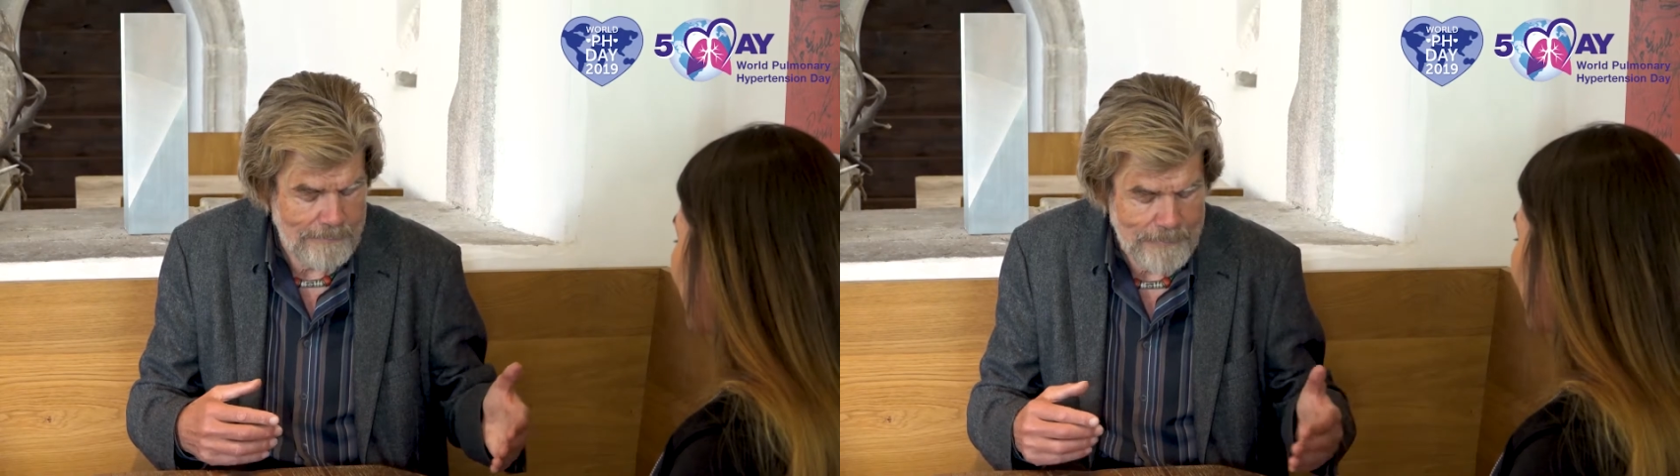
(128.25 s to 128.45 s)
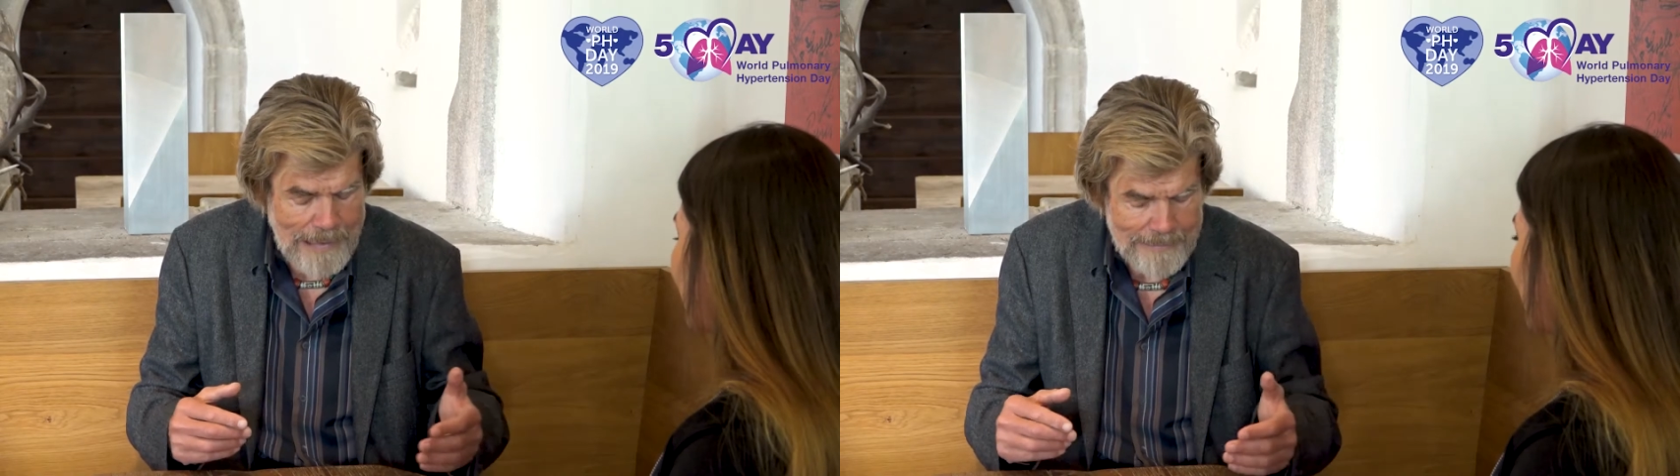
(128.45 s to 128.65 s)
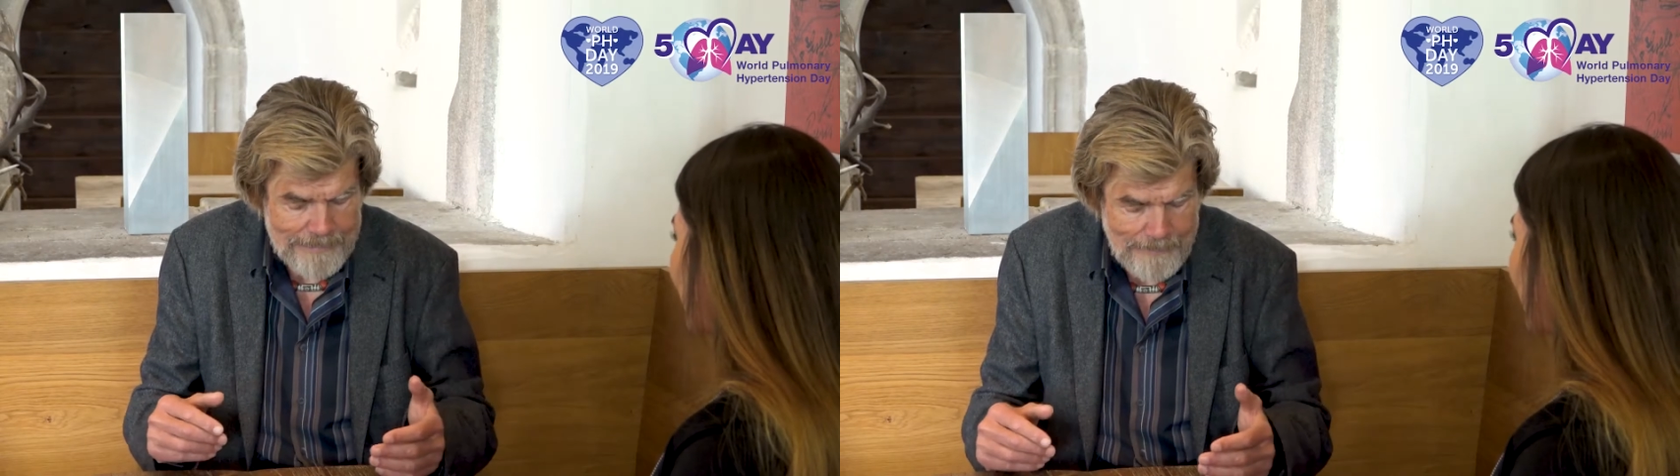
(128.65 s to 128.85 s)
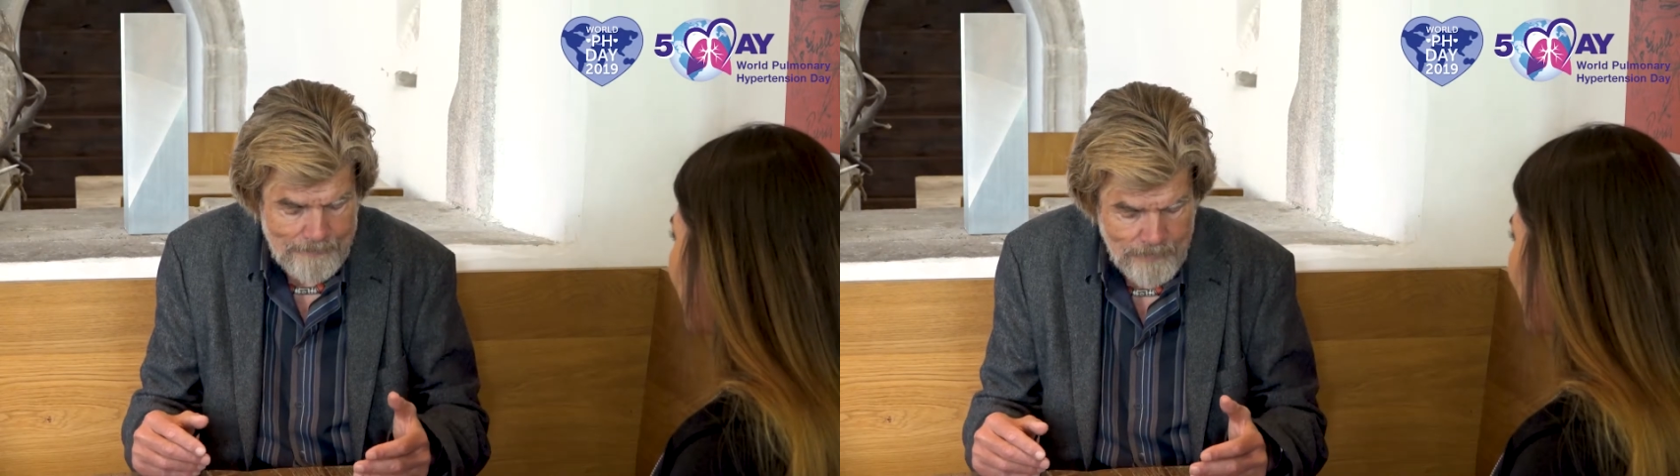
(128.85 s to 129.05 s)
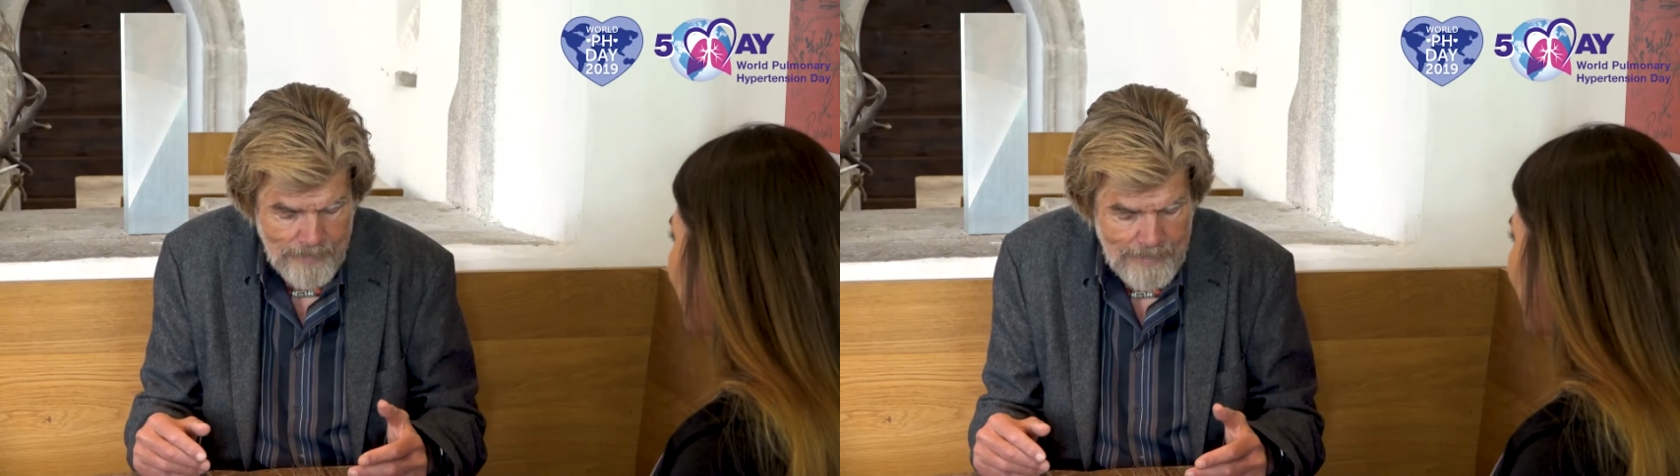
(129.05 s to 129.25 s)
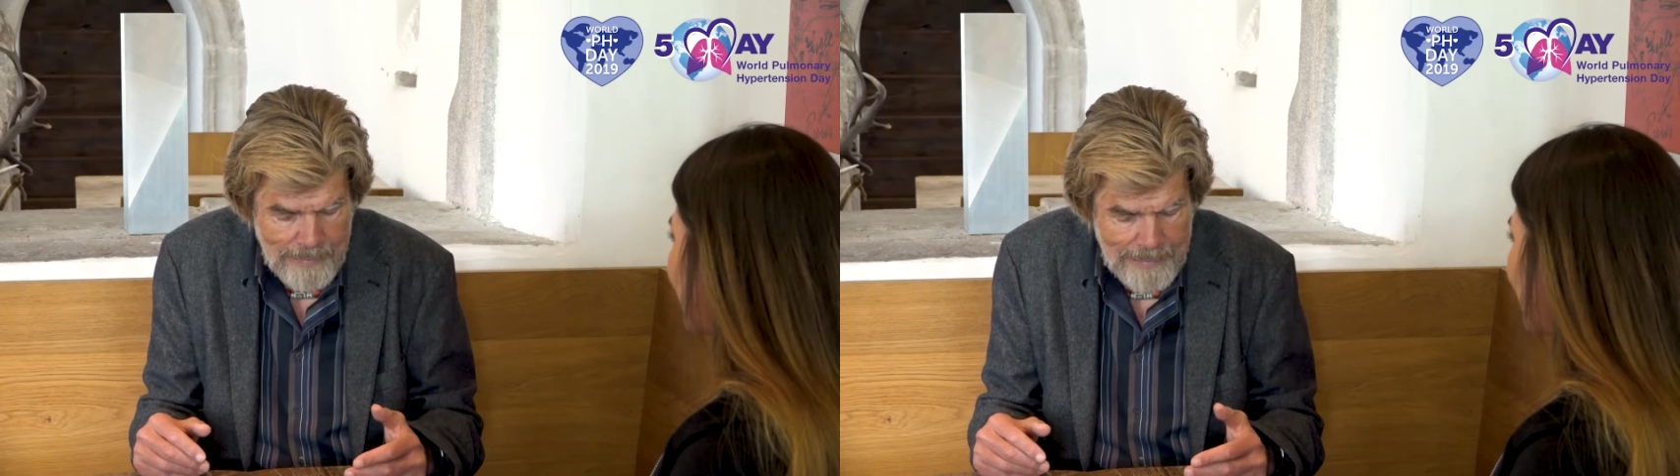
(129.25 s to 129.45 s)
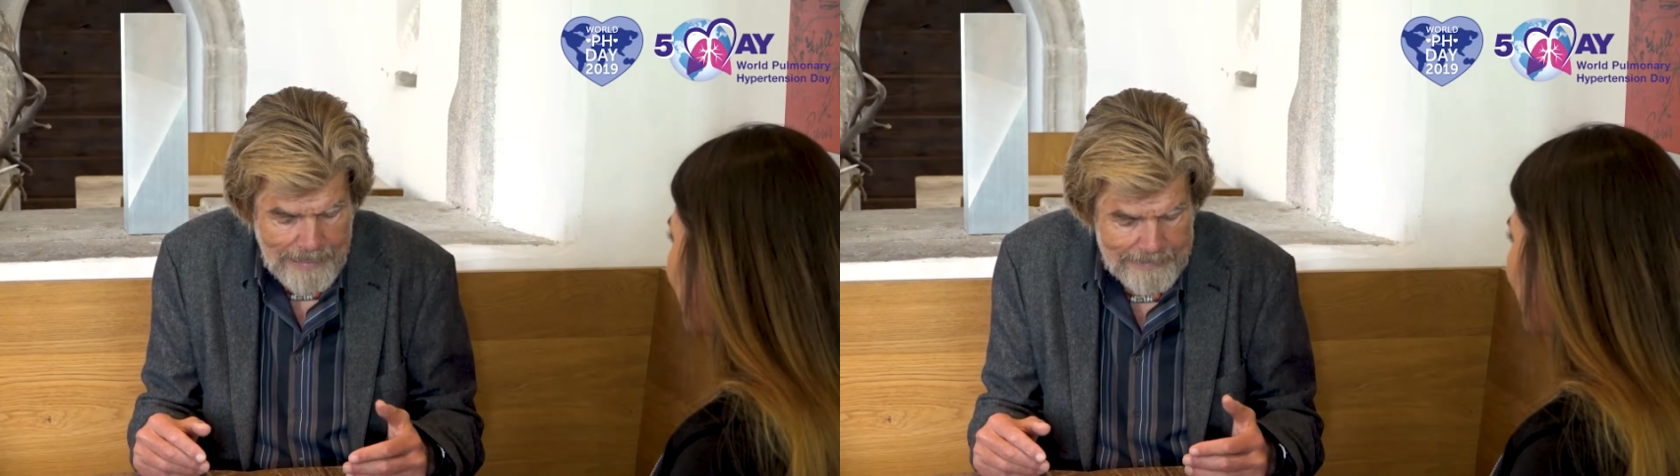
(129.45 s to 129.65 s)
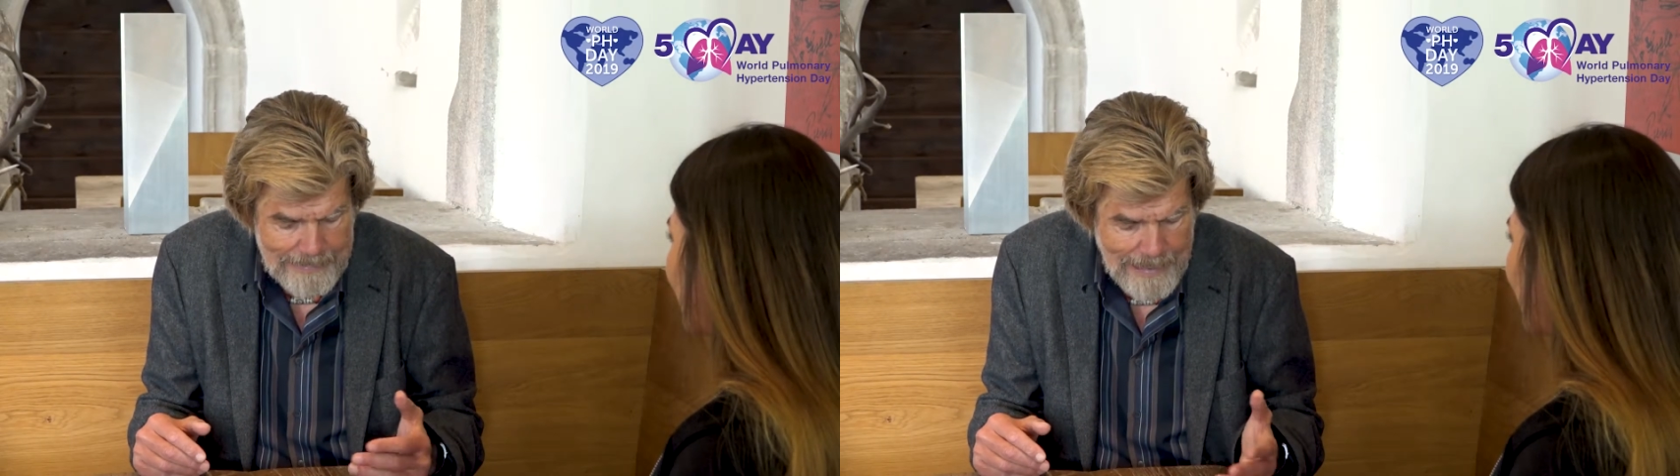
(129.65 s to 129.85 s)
blood. And I